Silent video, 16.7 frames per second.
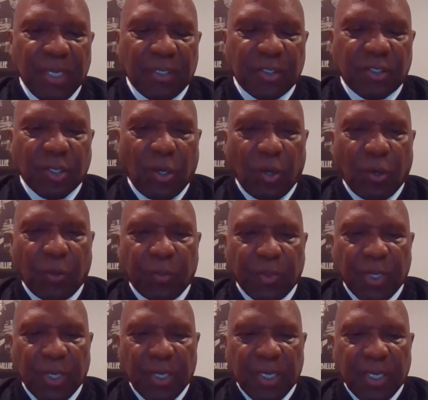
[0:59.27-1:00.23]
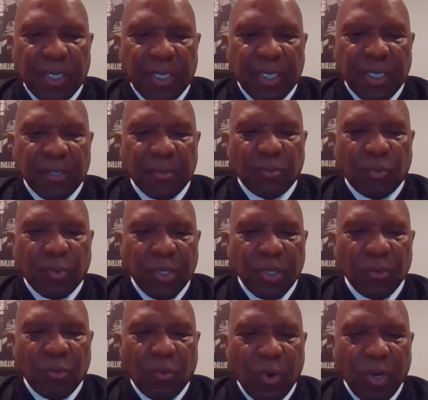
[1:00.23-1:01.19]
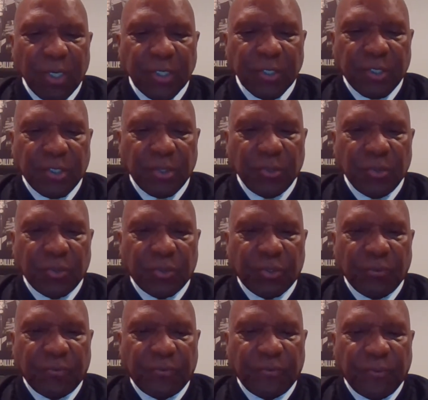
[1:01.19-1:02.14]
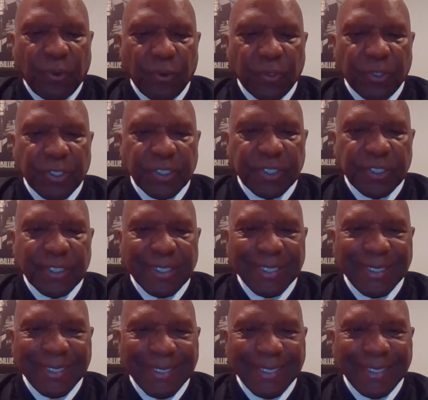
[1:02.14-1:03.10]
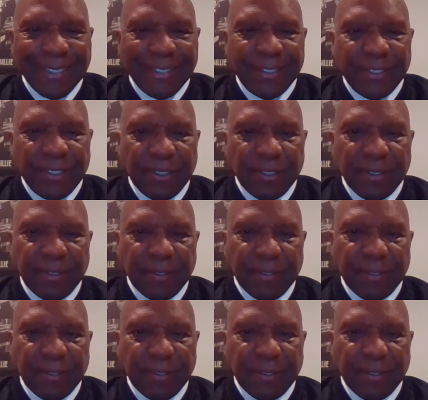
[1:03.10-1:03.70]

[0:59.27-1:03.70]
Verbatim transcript: So, we want you to focus in